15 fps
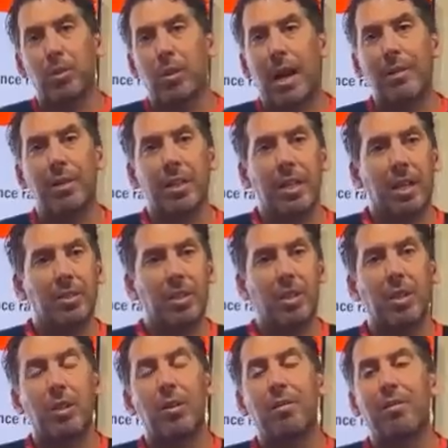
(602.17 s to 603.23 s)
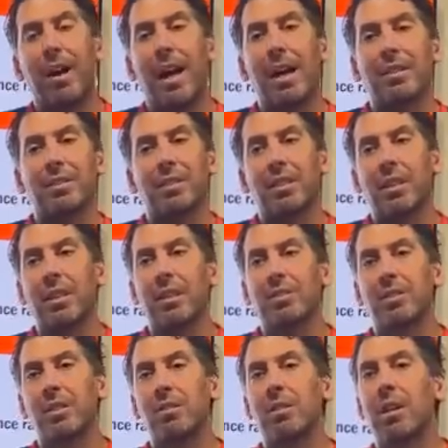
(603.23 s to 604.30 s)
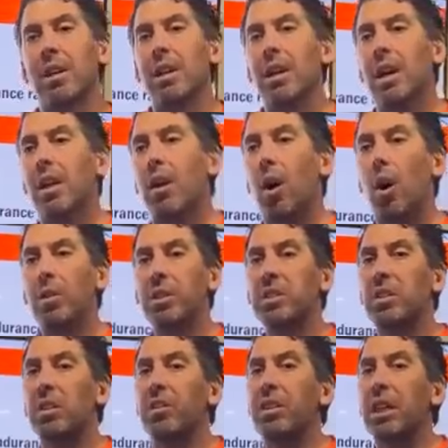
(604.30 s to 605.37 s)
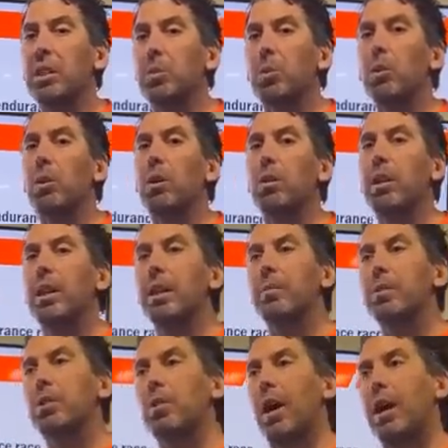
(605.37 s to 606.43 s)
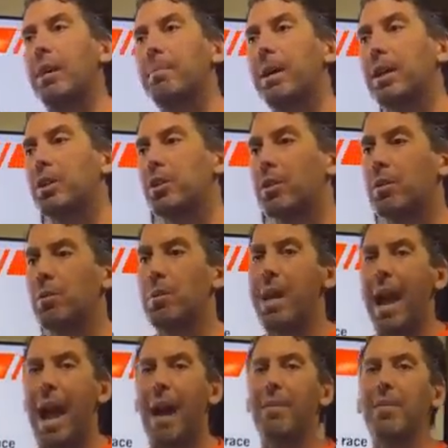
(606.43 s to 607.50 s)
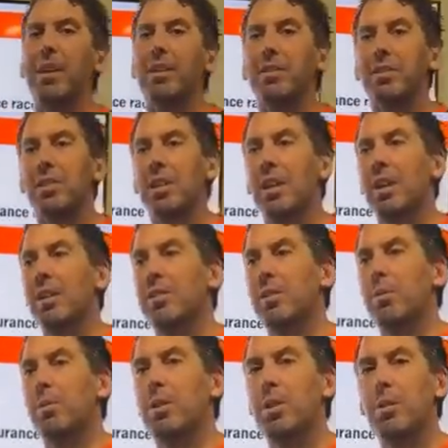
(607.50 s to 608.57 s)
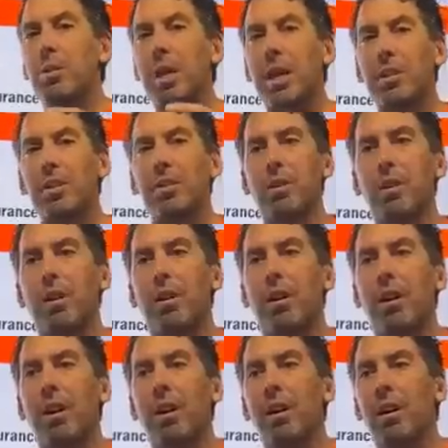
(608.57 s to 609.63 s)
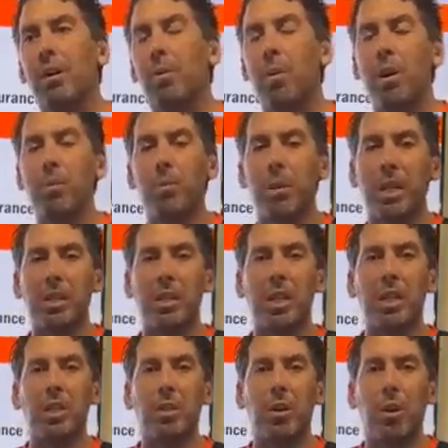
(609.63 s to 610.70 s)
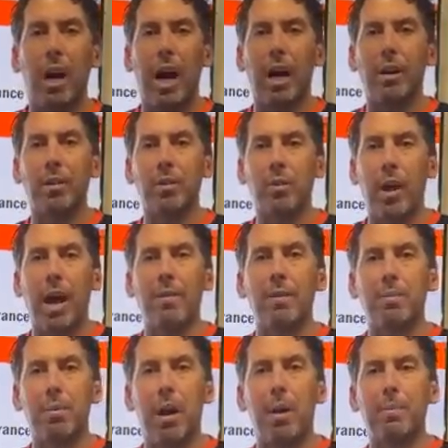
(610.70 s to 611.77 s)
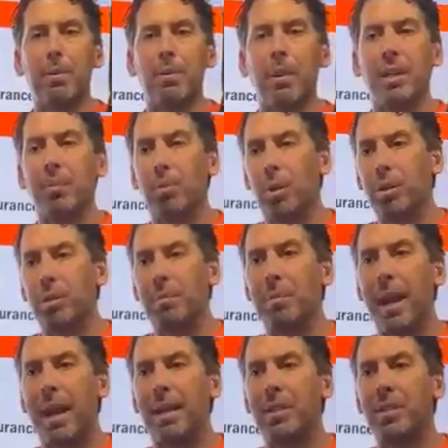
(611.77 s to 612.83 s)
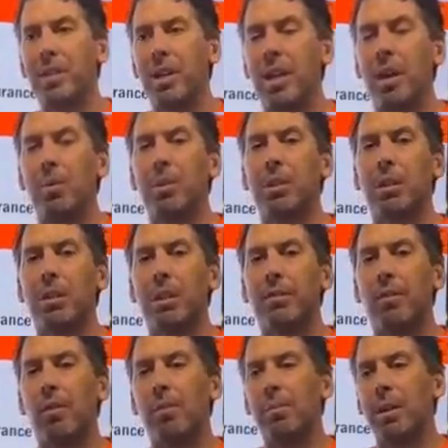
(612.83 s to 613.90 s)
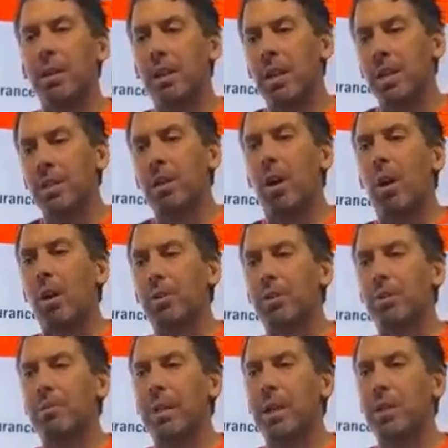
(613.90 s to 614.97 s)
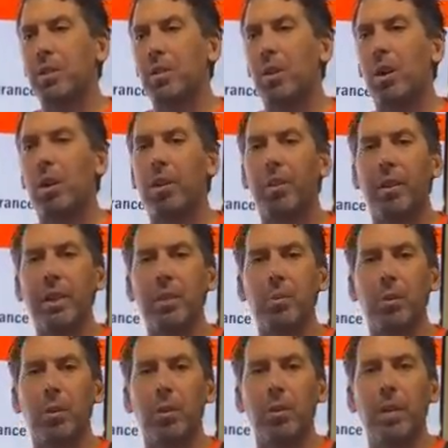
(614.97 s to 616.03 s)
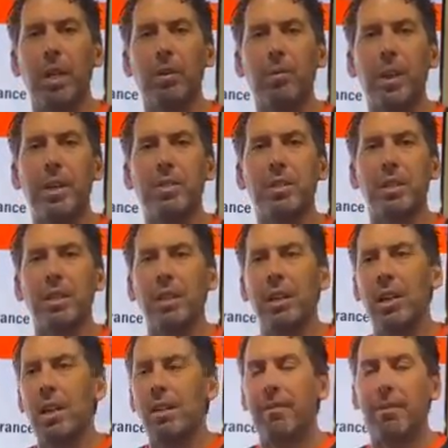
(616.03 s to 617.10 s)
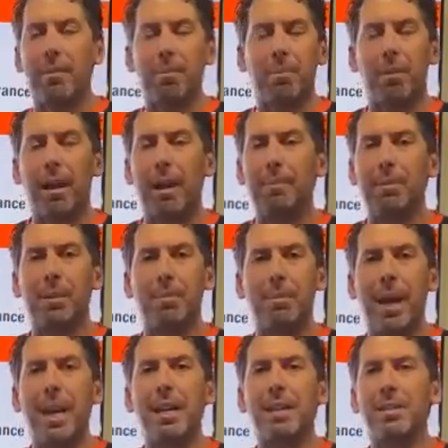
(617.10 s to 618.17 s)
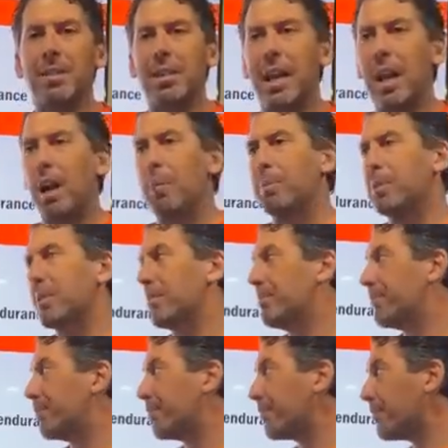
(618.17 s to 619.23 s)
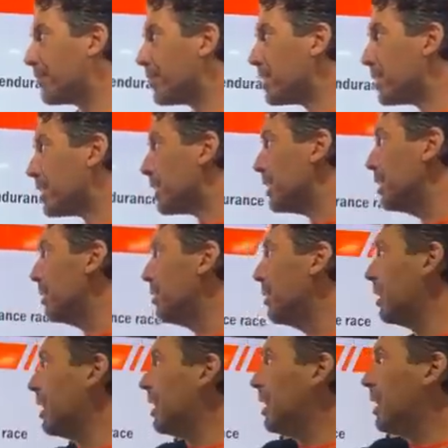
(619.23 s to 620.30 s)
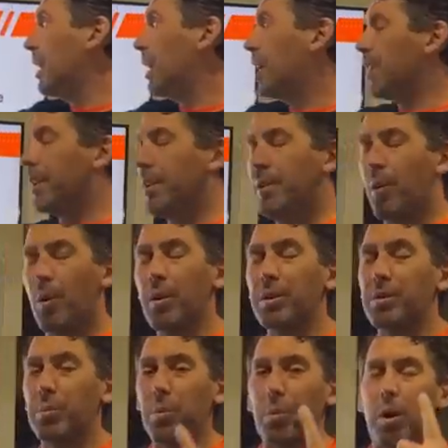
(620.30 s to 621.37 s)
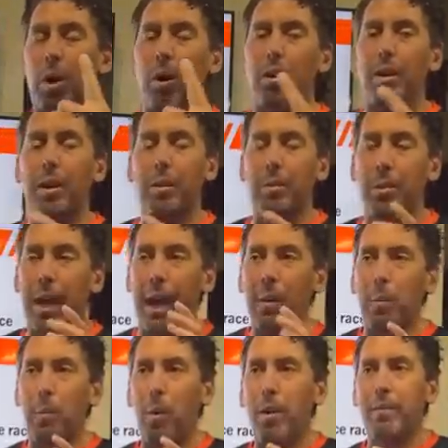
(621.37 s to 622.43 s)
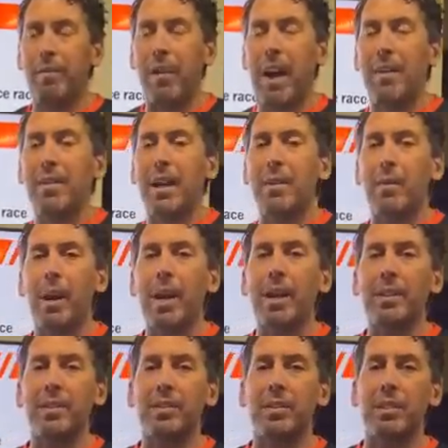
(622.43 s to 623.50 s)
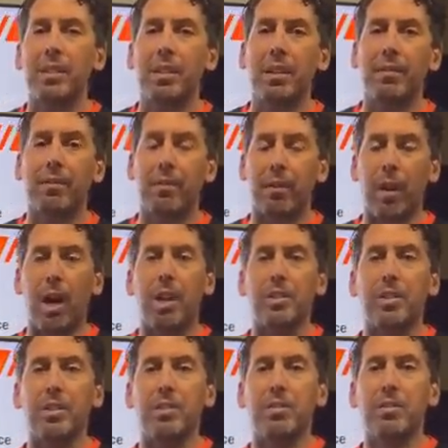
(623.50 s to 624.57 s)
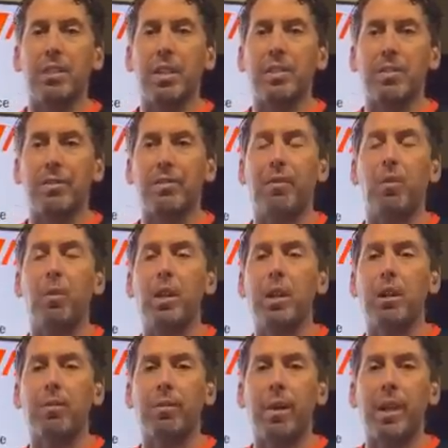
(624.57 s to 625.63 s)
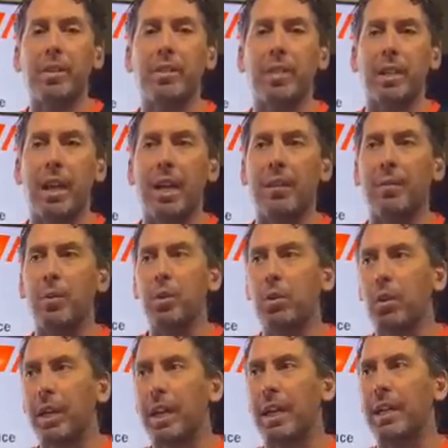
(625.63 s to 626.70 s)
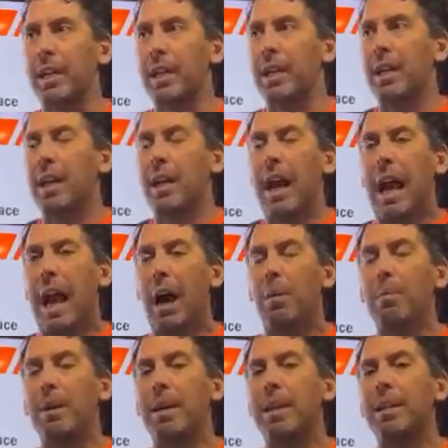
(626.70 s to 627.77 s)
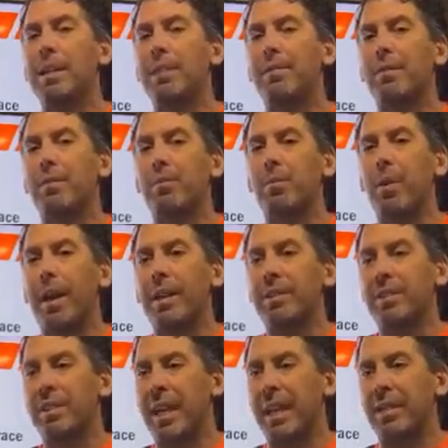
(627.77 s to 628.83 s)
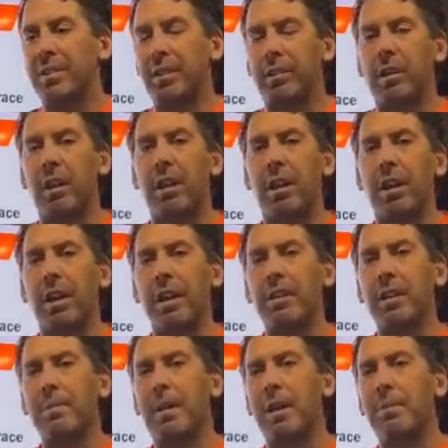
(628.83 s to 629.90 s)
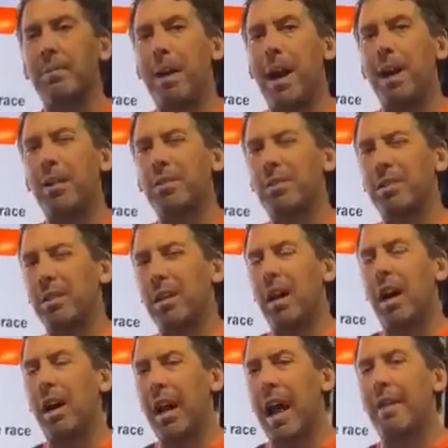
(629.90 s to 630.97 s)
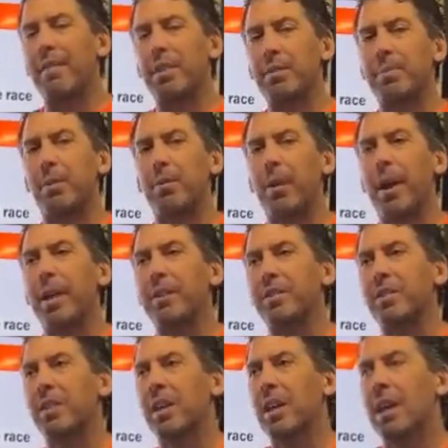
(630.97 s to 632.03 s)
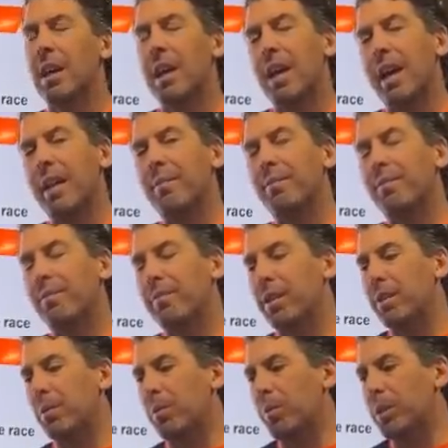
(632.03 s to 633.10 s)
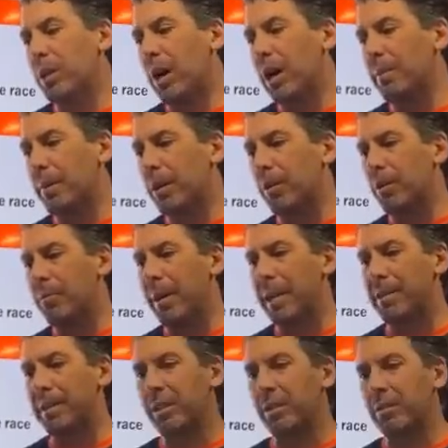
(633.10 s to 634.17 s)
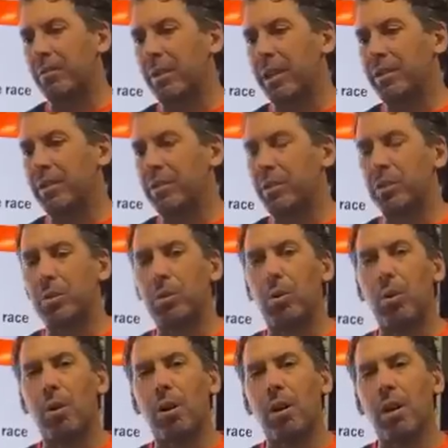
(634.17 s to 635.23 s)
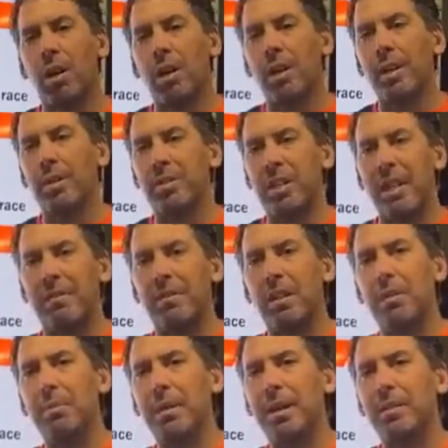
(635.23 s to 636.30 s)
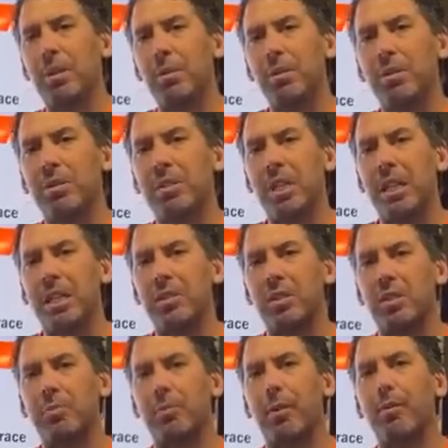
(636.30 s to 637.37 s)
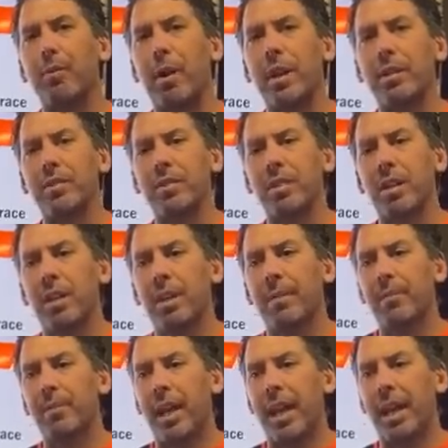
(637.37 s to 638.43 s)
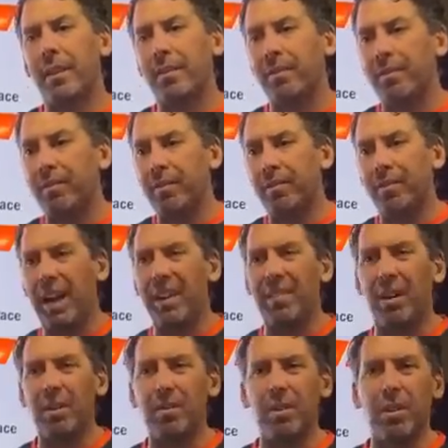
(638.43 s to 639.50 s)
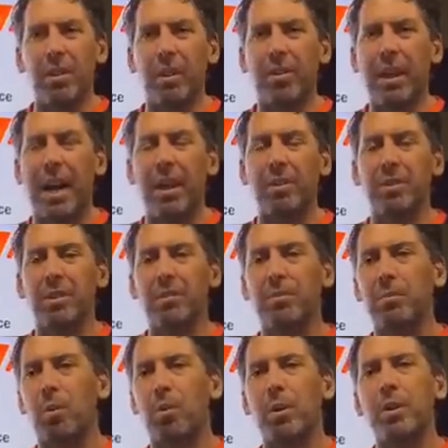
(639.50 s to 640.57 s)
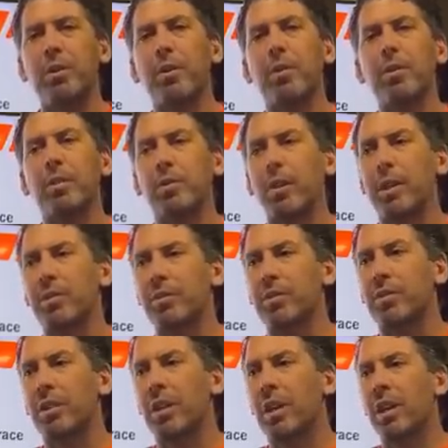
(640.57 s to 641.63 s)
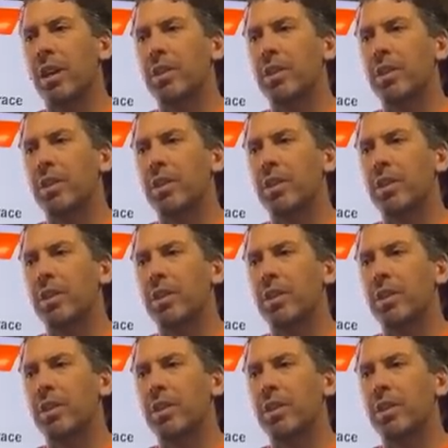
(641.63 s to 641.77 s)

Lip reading: when you drive in the dust and you go fast. So all these little things we're learning, and we're trying to make sure we have this. So when you get your car, one, we can teach you how to drive it properly and what to manage and what to look for, but to also make sure all the things we're learning in racing, from prep to maintenance, it helps. And you know, Nora's, that one 5-day race for us is a full year of racing. And when you look at how many different race days there are and the amount of miles on average per race, and you know, when we talk about going to Mexico and race and score, you know, San Felipe is always seen as a sprint race, and the 500 and the 1,000 are more endurance races.